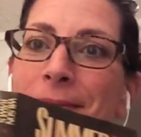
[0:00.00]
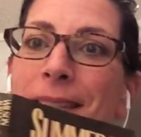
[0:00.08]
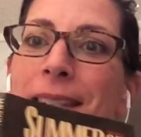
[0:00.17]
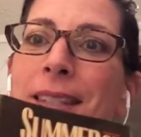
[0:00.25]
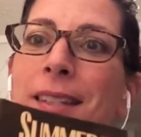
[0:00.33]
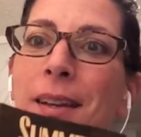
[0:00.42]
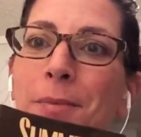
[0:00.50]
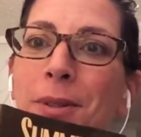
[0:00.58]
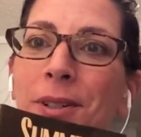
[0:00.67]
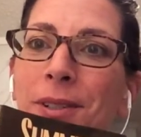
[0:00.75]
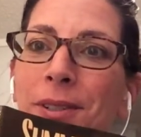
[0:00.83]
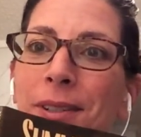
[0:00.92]

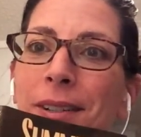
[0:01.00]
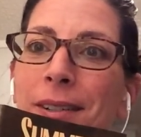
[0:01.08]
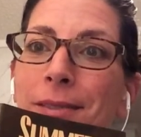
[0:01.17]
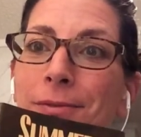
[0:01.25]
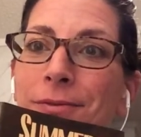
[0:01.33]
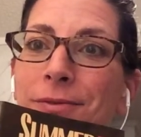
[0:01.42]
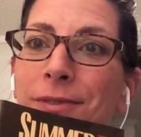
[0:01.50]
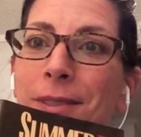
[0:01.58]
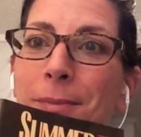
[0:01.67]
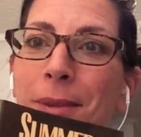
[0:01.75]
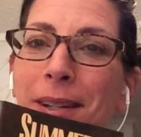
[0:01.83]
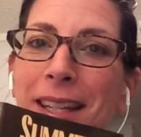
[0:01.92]
Summer of the
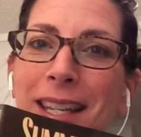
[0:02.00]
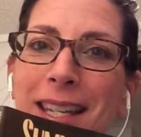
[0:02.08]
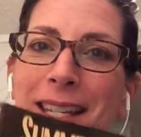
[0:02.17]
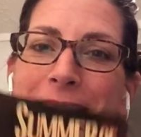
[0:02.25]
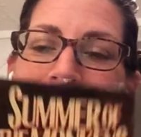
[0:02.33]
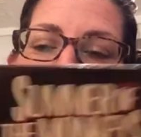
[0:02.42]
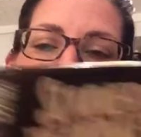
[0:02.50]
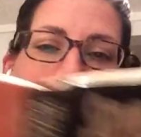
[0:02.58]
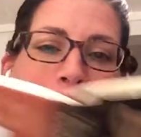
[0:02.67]
Monkeys.